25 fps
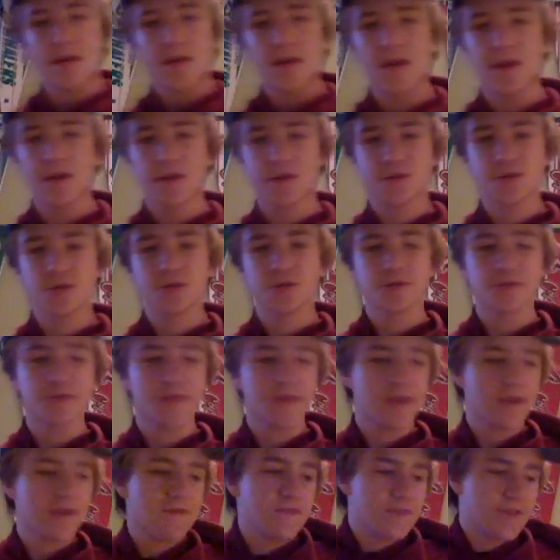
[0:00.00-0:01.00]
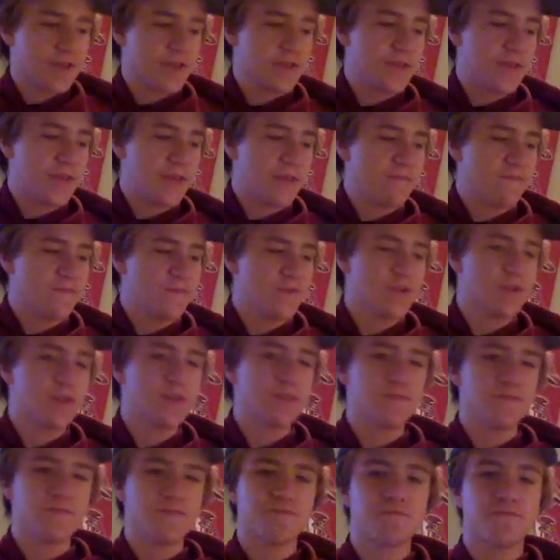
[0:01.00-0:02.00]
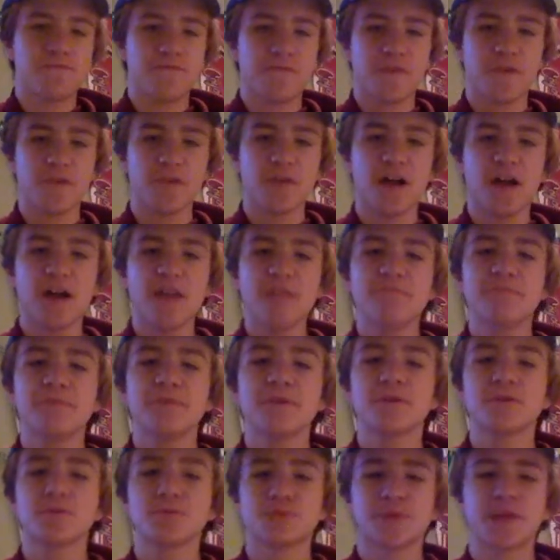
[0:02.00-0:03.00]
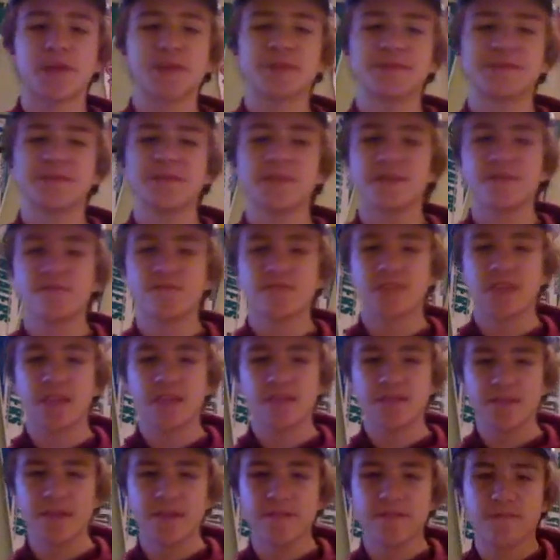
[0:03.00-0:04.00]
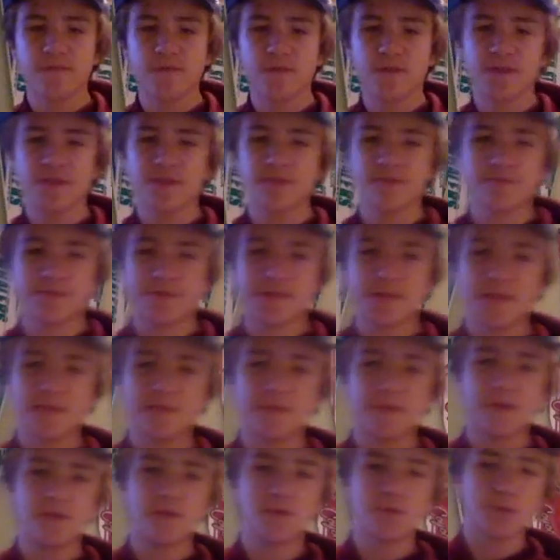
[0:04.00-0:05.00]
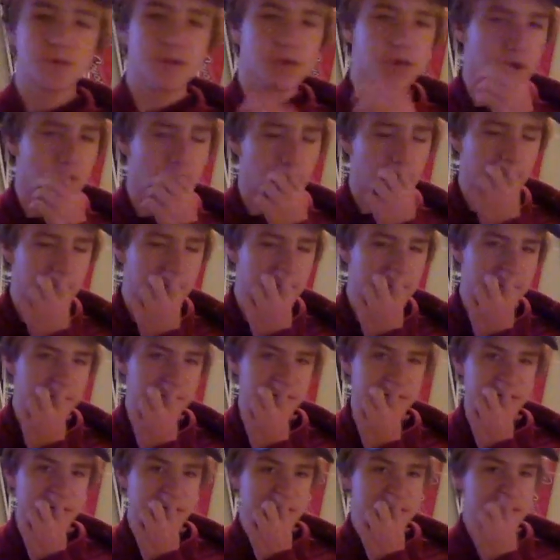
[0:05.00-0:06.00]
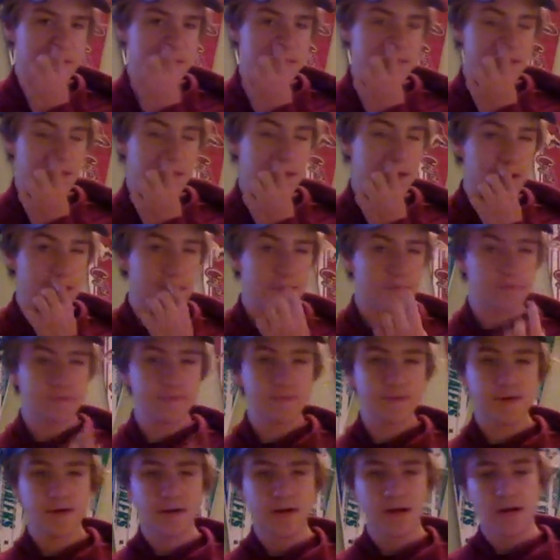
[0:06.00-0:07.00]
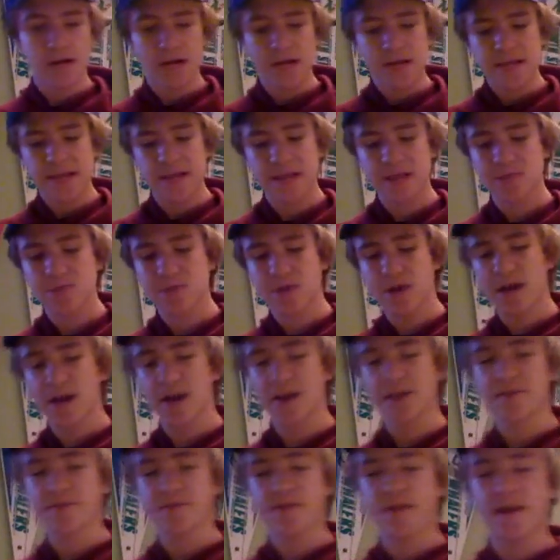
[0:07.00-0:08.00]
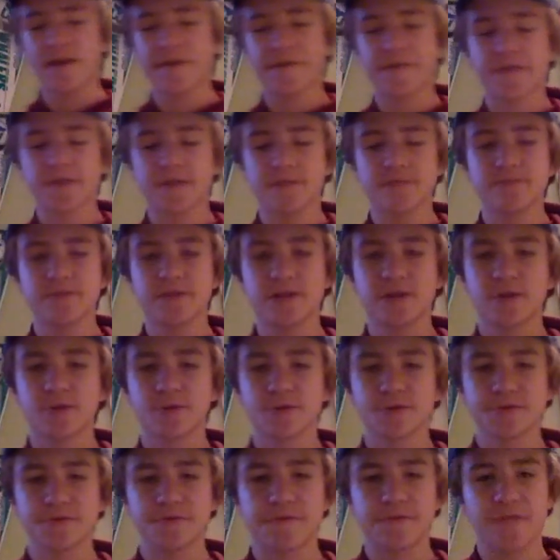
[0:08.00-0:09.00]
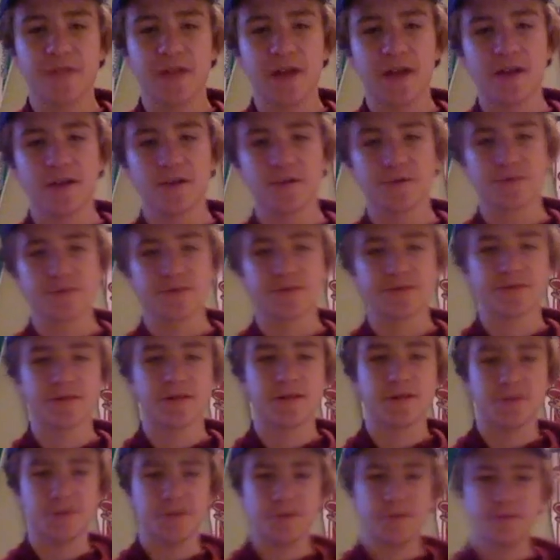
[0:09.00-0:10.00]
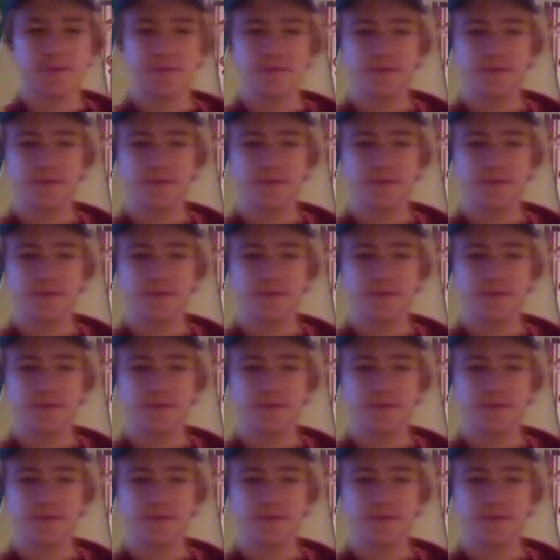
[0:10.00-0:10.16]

it's just like when a team wait for a lot of players when a team when they leave for another team, they usually go up on the list. So that's why I don't have some players on the Flyers and such.